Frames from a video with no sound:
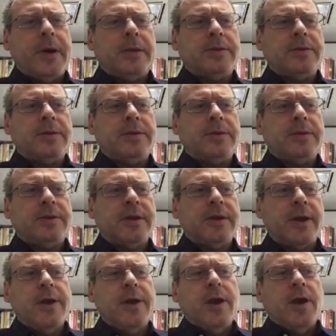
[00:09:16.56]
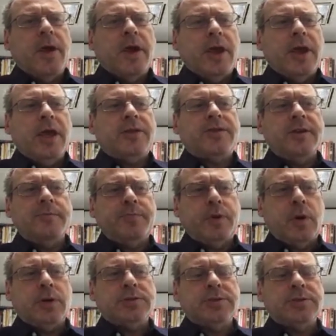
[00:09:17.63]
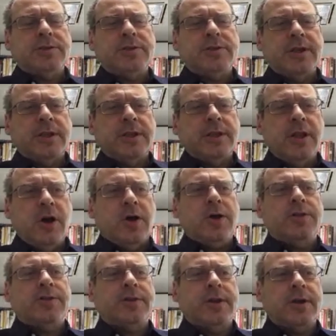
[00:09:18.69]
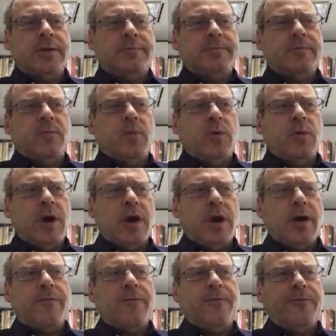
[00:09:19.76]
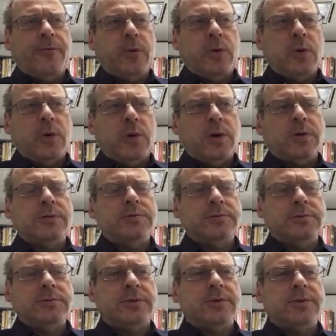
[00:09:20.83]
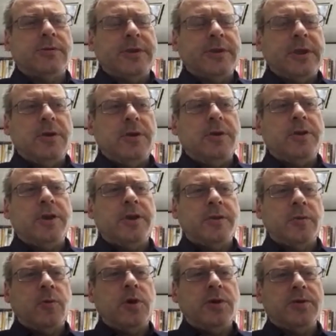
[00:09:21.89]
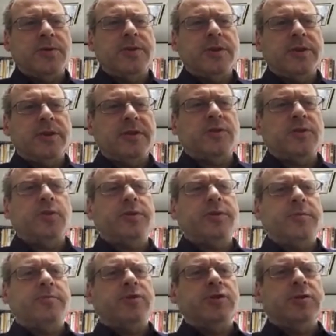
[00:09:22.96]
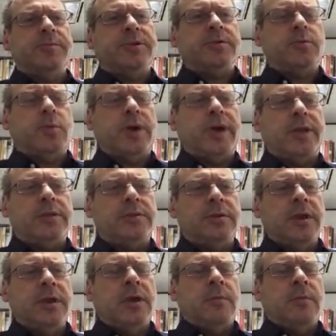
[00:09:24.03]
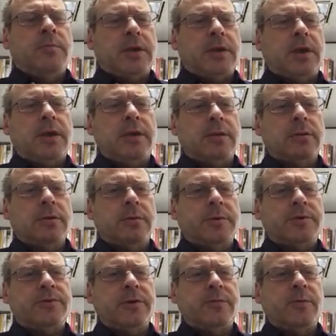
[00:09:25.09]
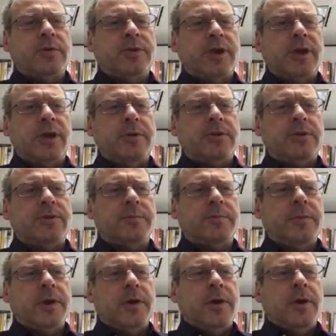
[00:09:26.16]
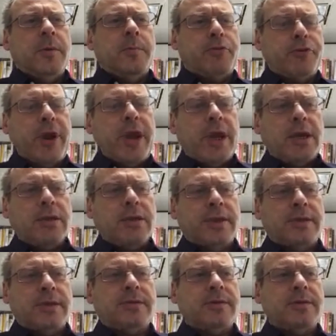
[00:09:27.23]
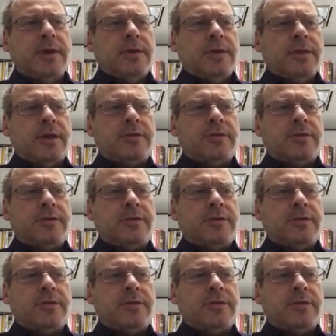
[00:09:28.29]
But its importance in the longer term for the Soviet Union was that this was the moment when Mikhail Gorbachev was able to break this